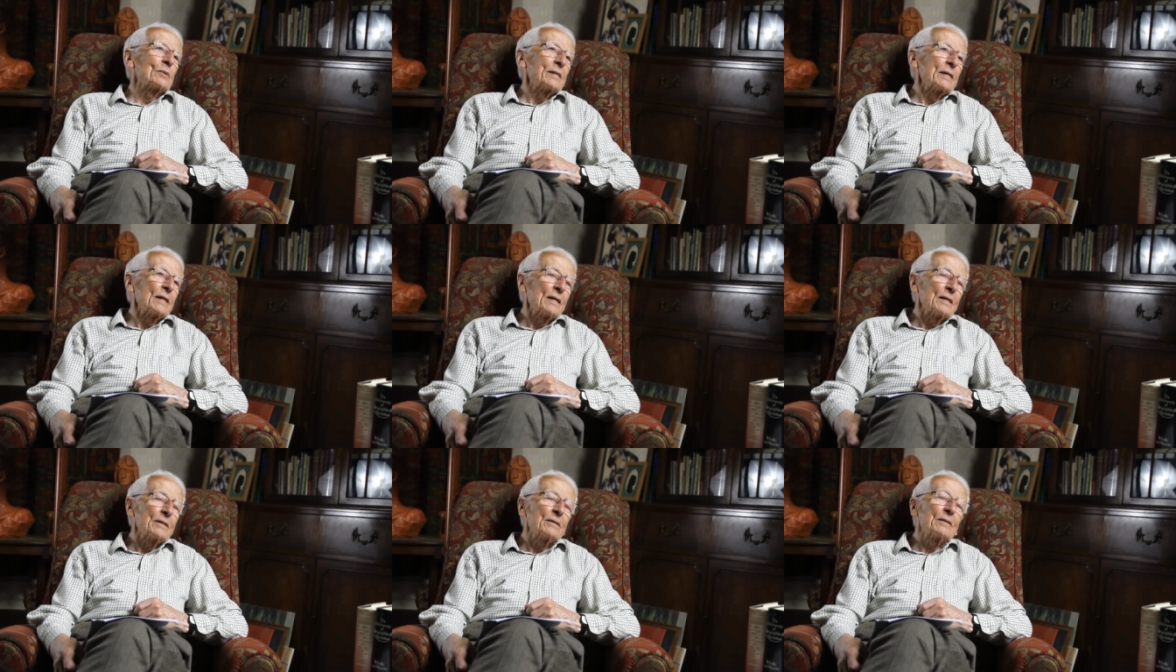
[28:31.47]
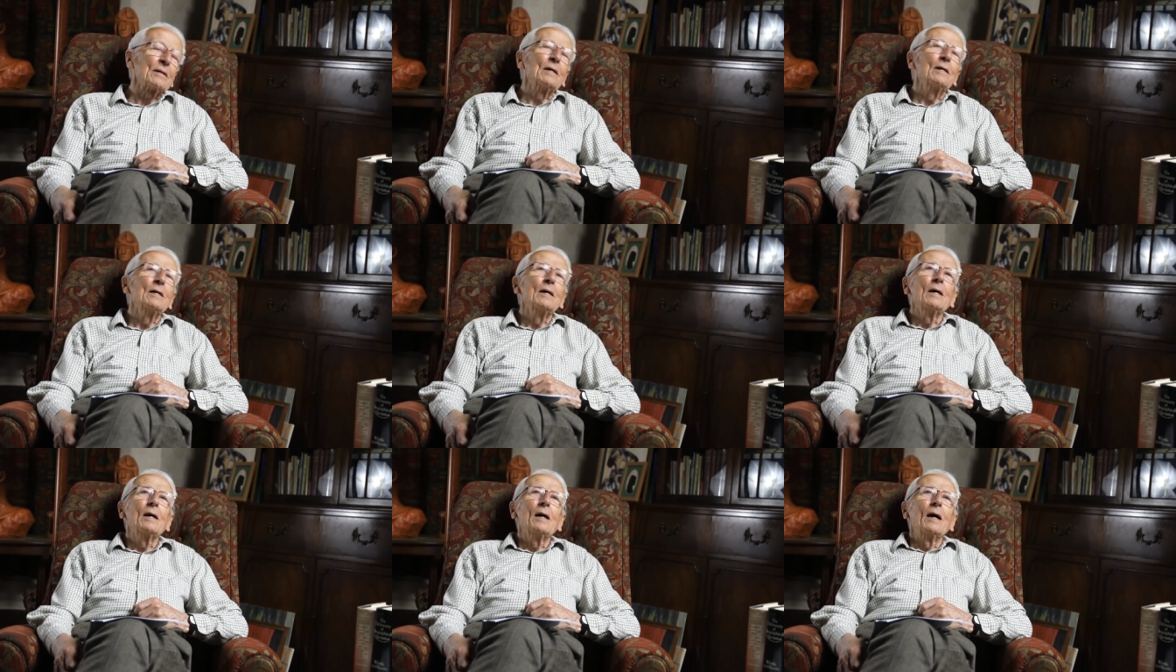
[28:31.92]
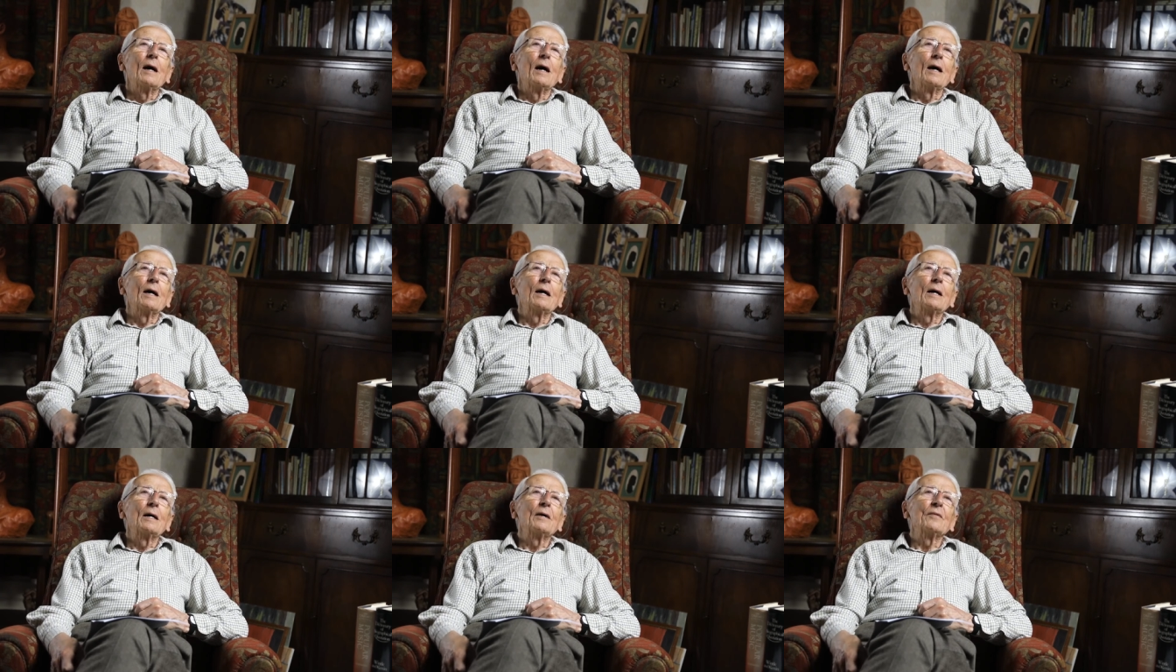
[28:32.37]
were done.
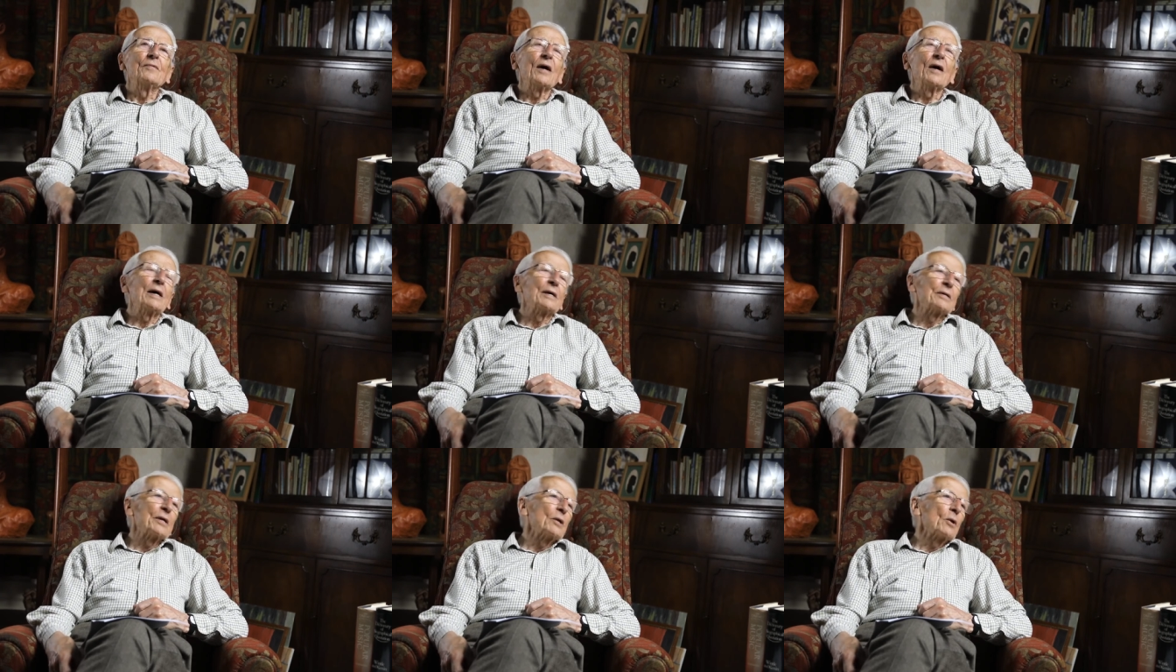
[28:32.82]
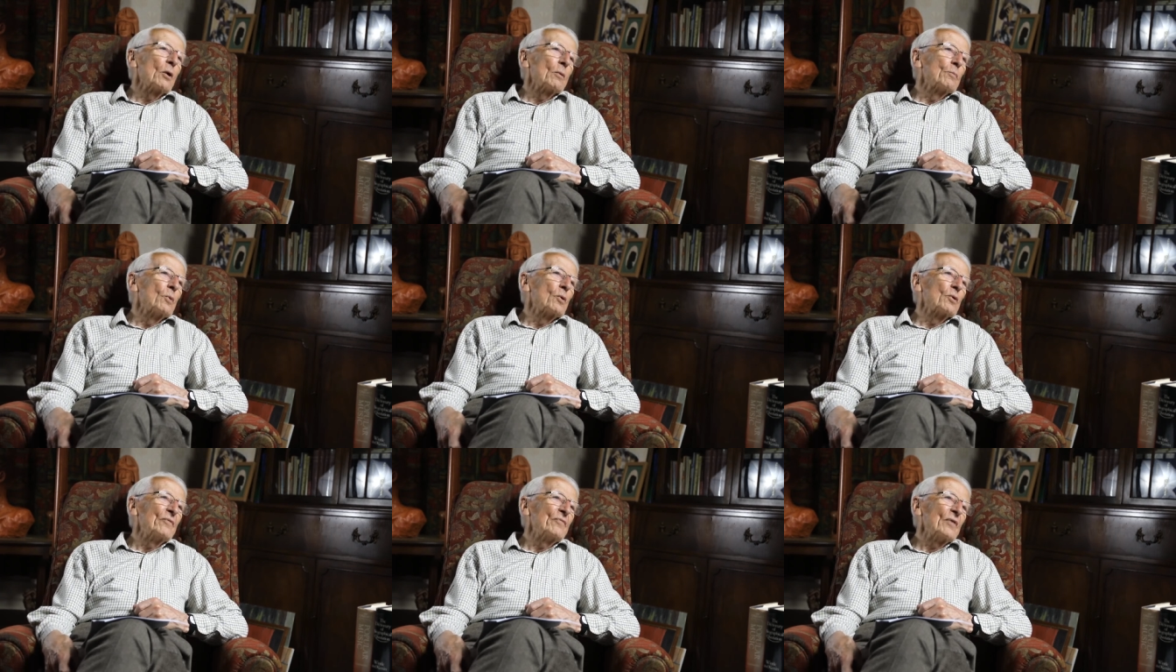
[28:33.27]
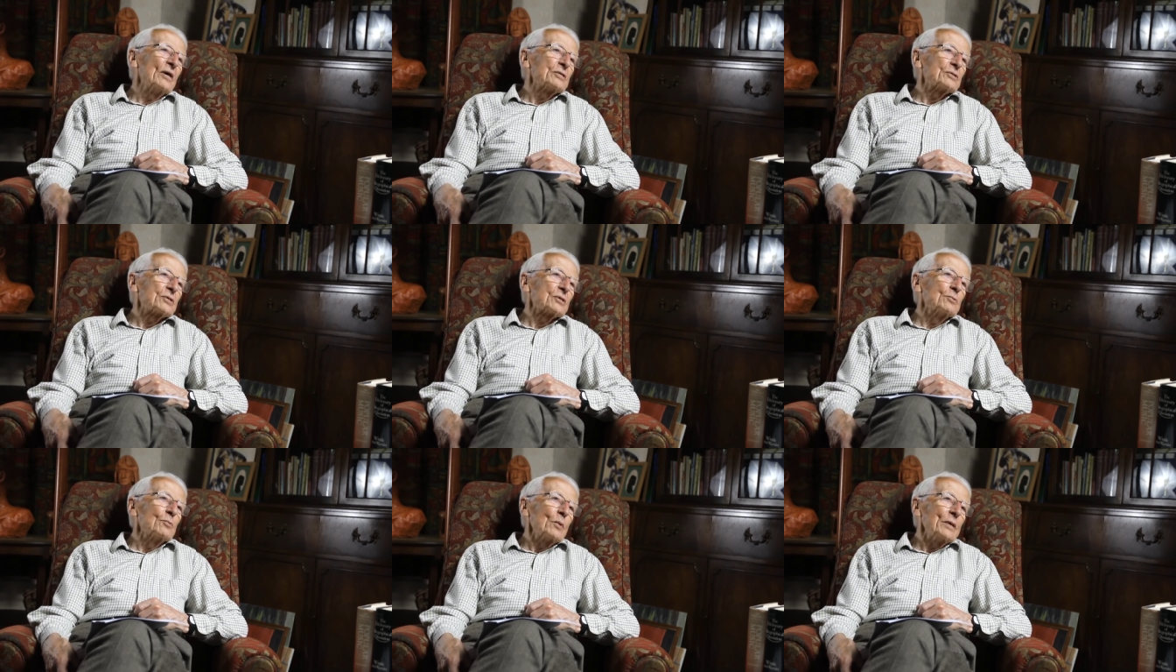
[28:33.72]
Uh, they had a lot more
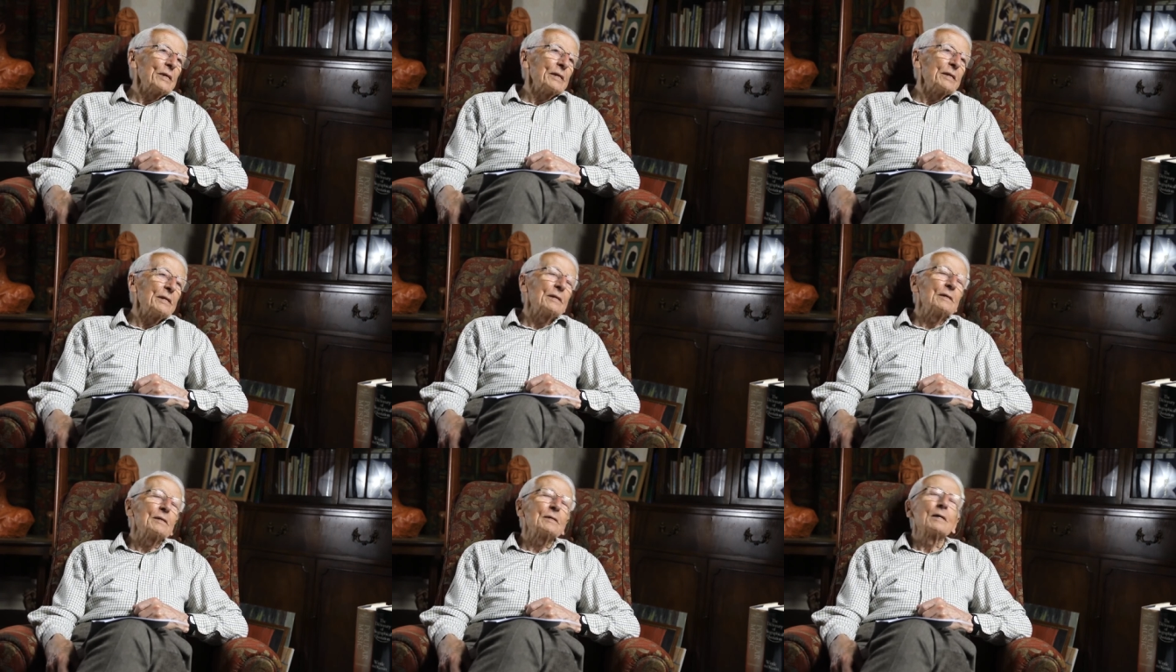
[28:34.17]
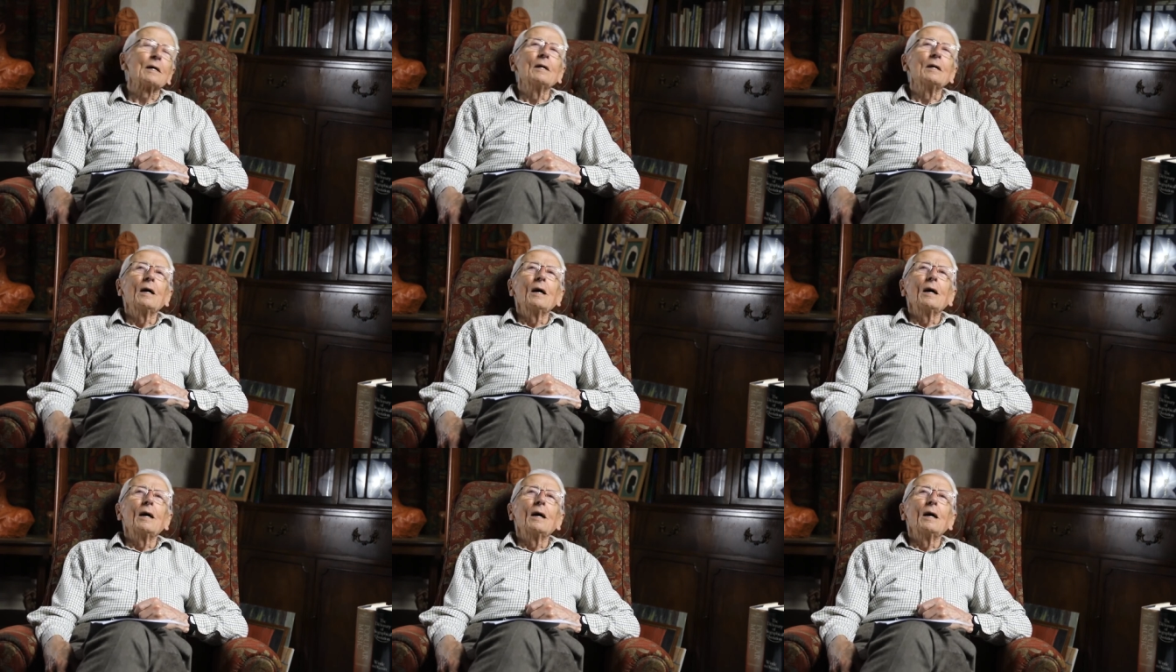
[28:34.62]
events than we did,